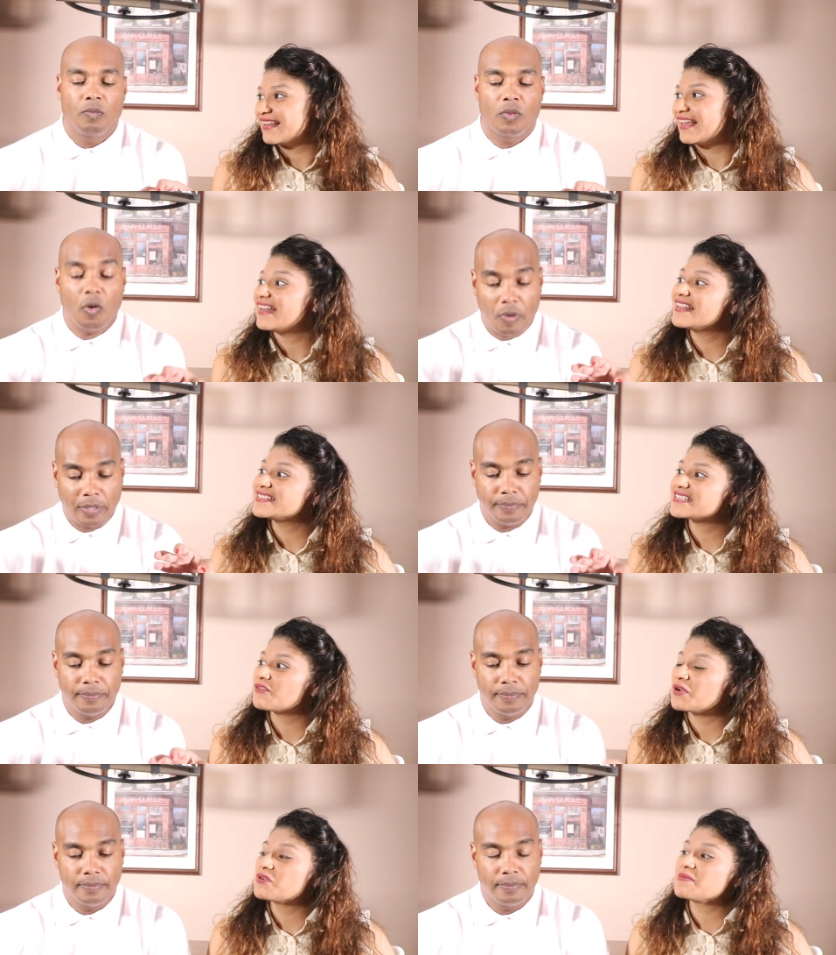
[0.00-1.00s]
Speaker 1: And is,
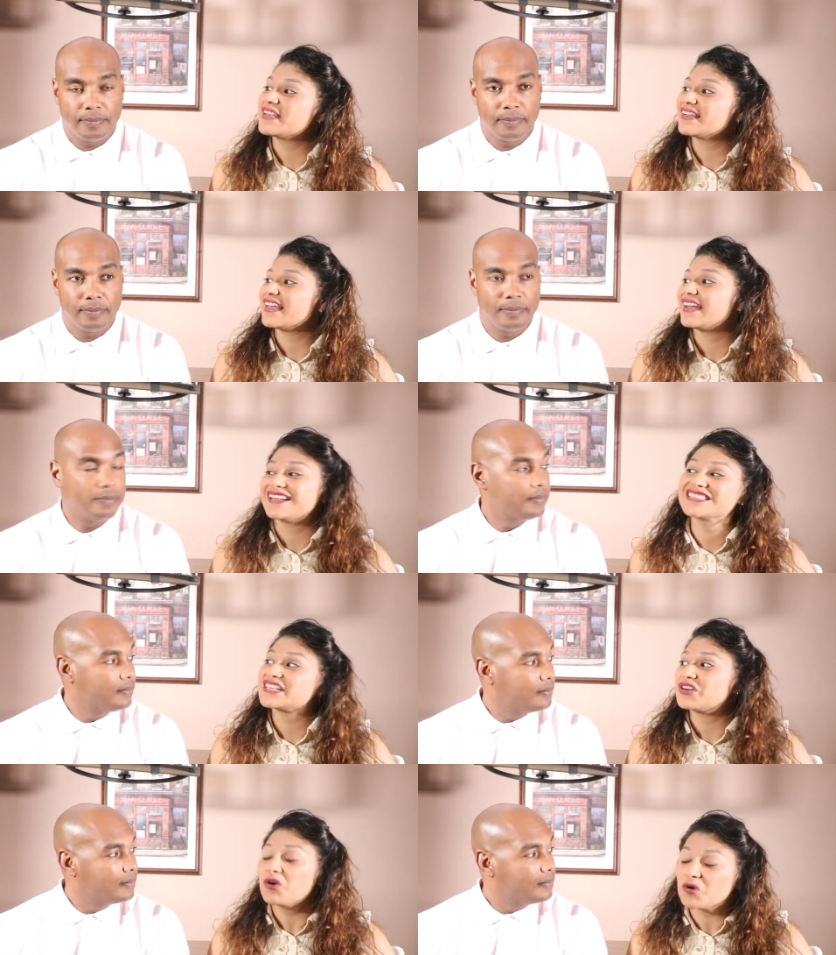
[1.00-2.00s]
when we meet again, is
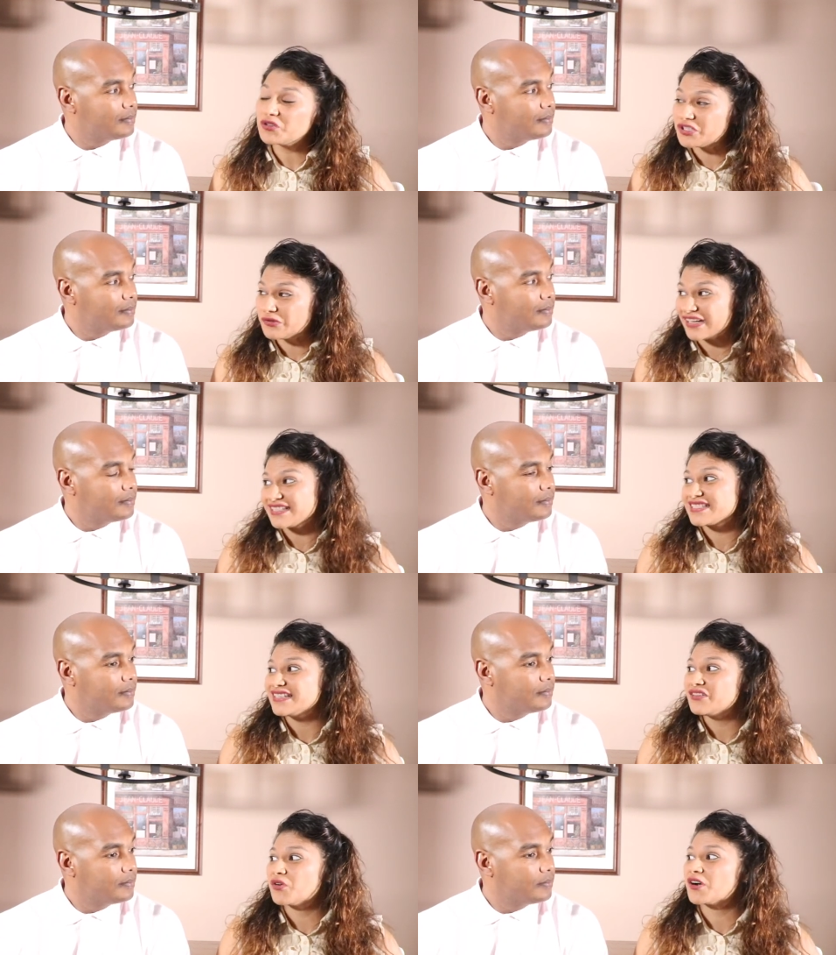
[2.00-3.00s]
it a whole new
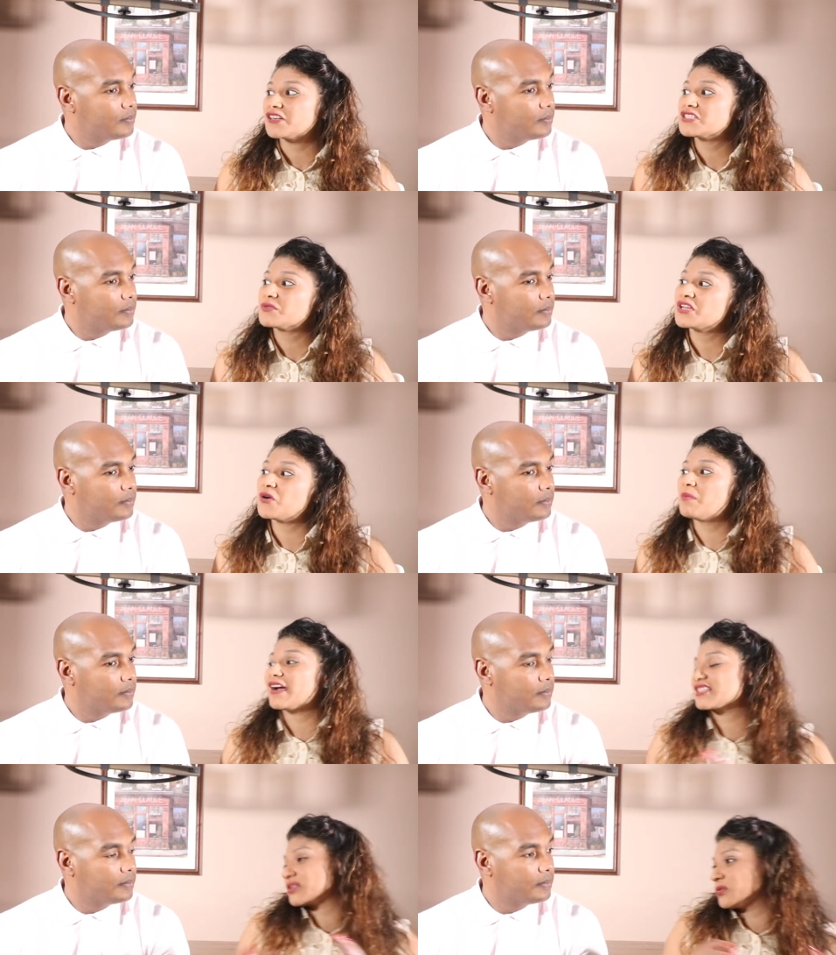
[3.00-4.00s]
lesson or do we go
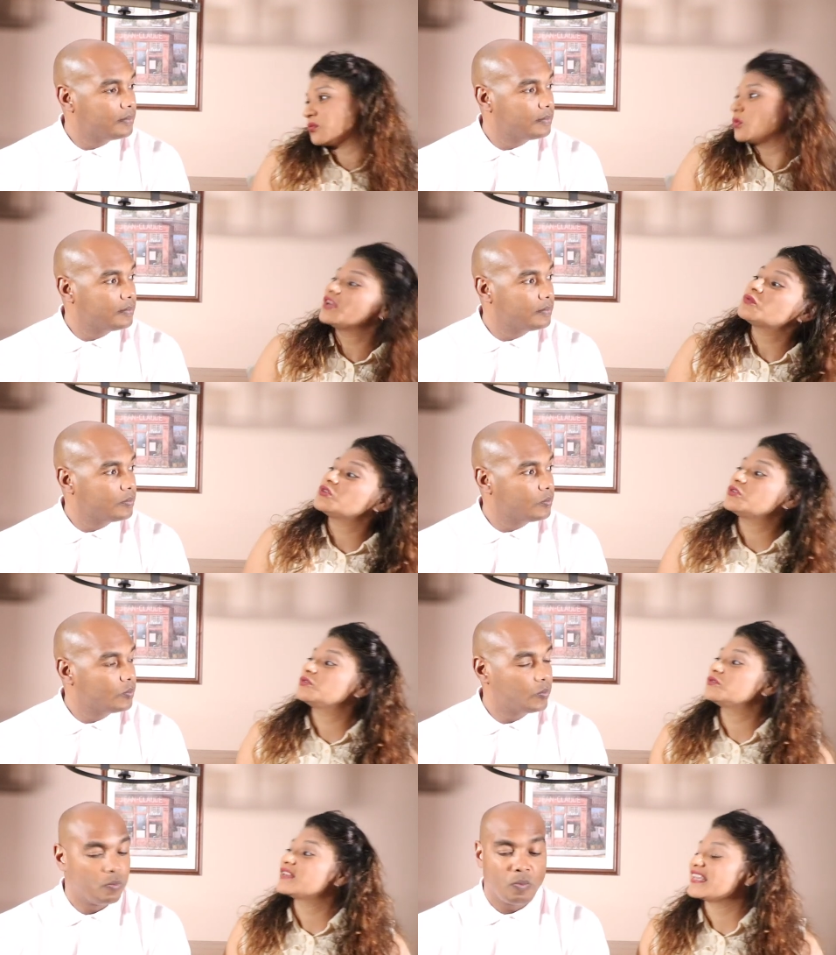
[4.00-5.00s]
back to what
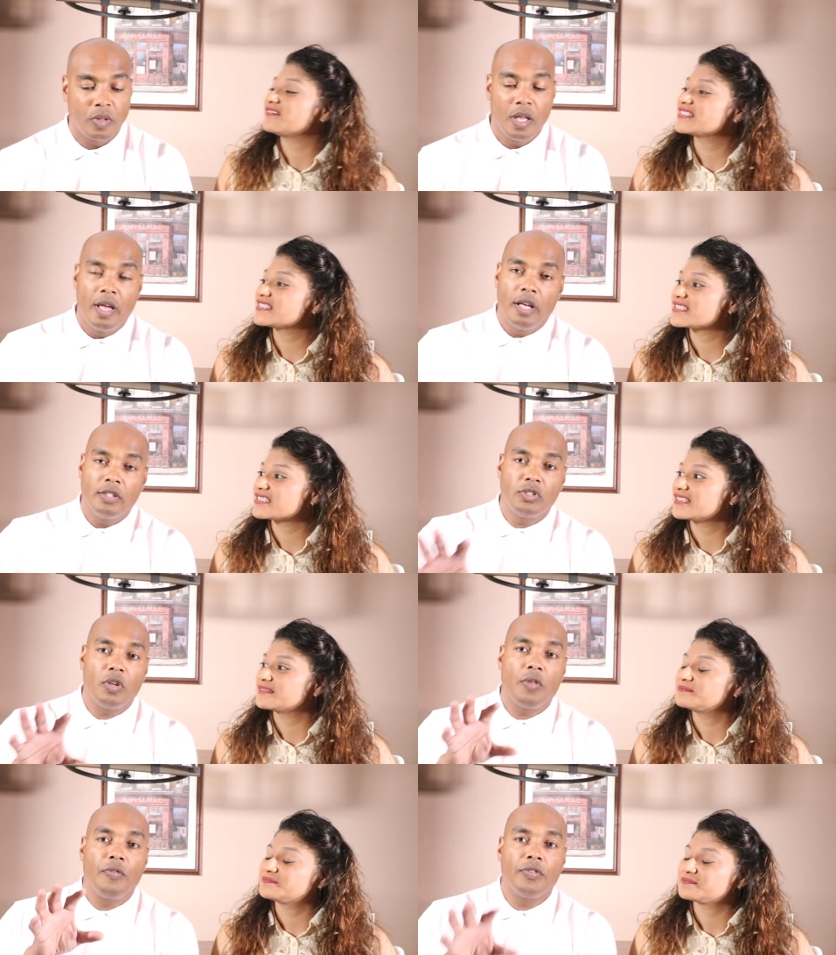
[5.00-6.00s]
you gave us?
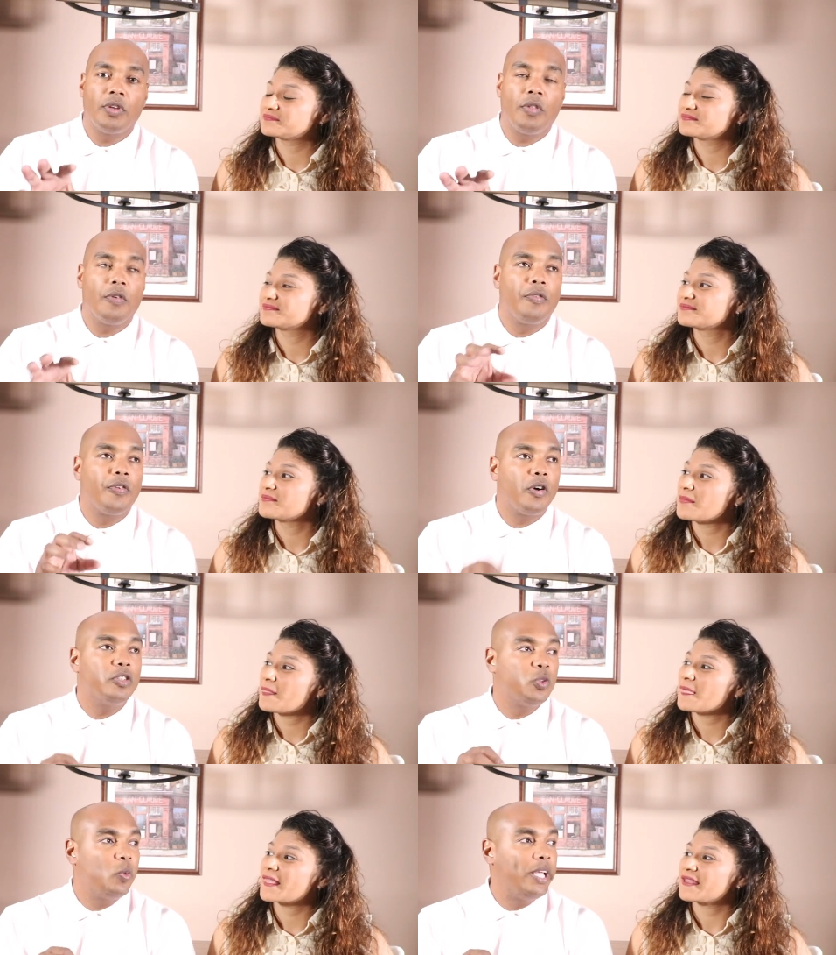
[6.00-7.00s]
Speaker 2: So, so the
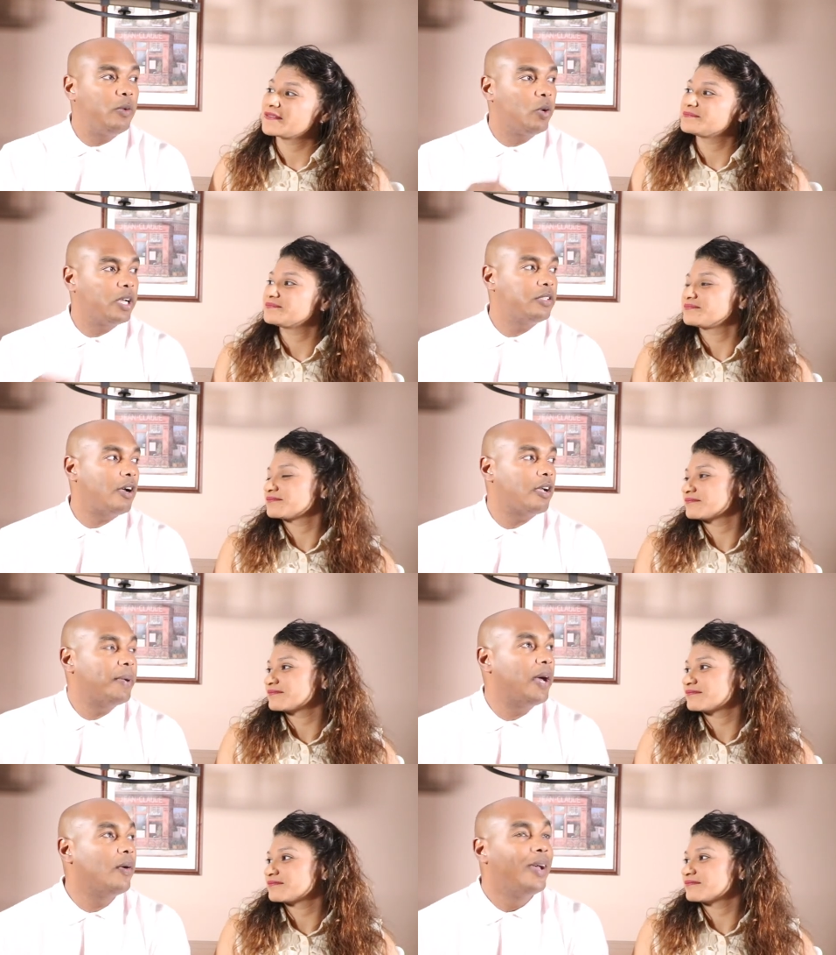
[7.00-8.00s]
first week we're going to talk
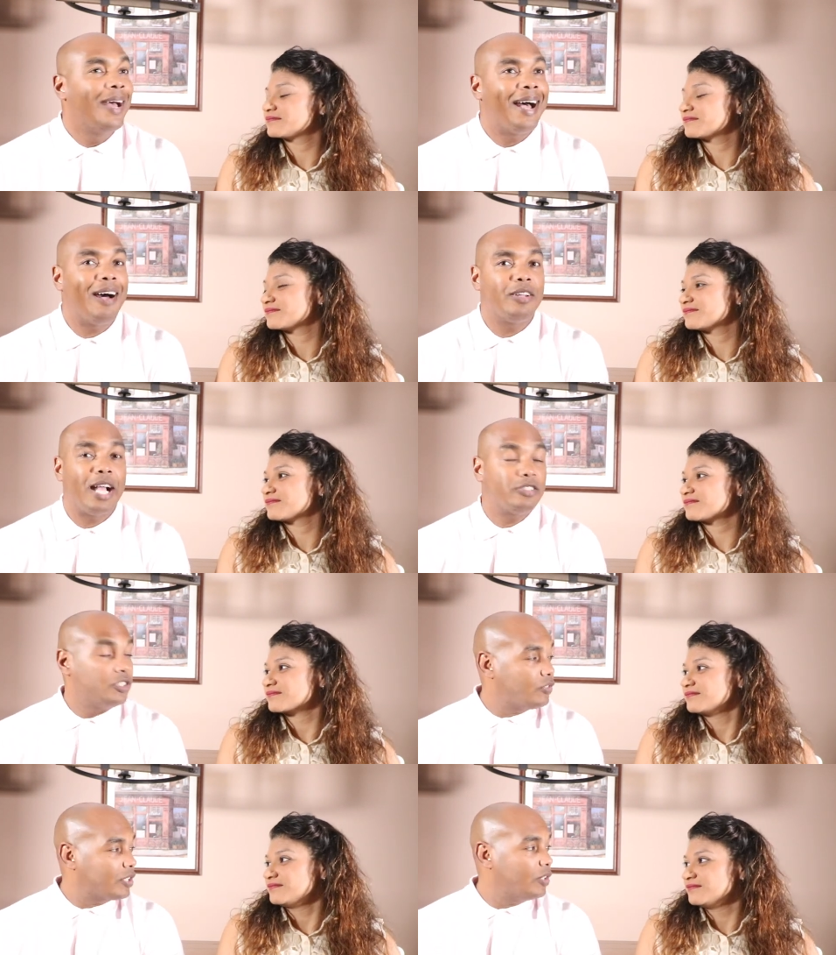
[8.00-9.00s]
about how to
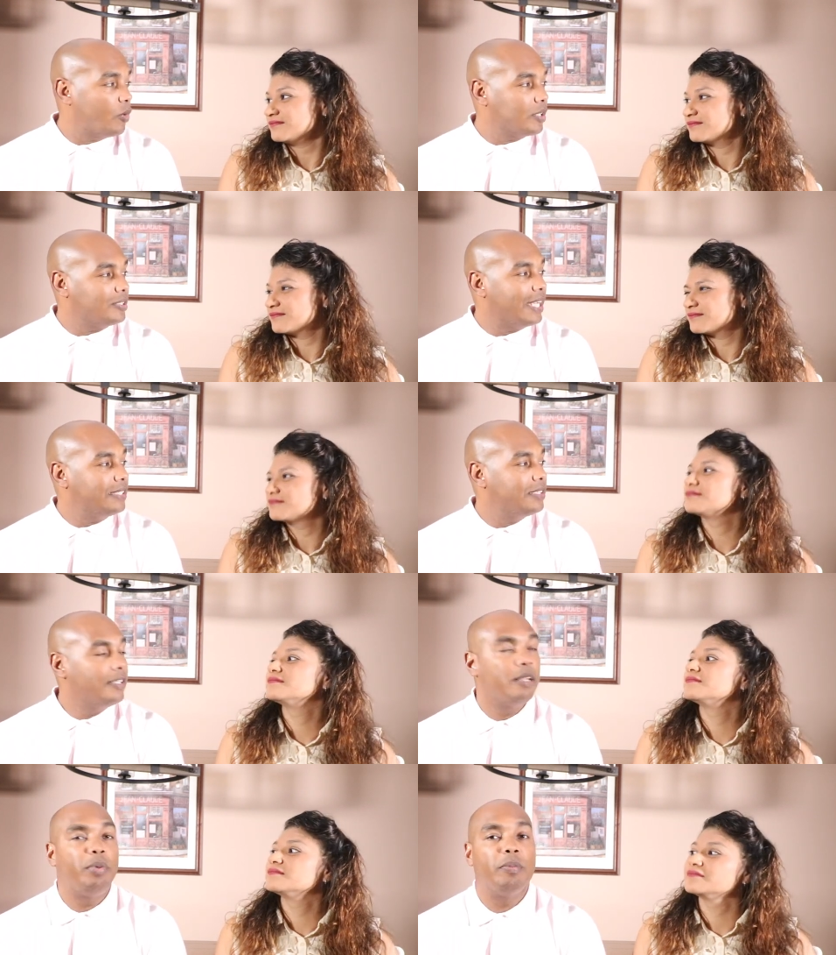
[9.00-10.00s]
actually structure your organization
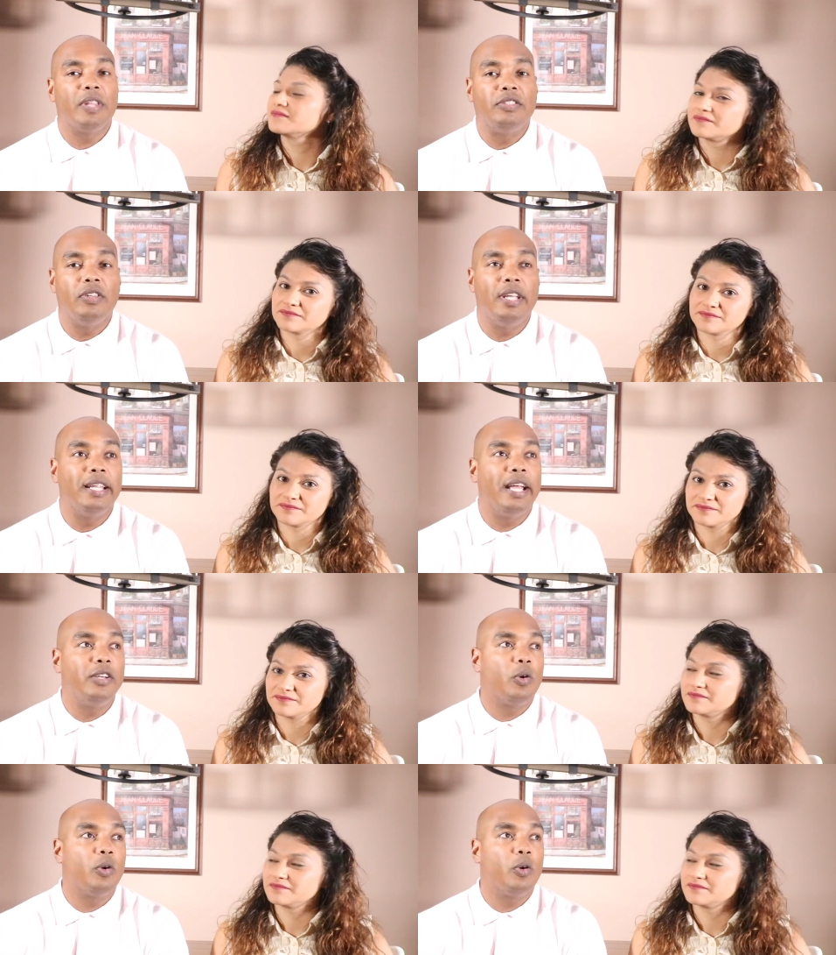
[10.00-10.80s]
and the people that you need in your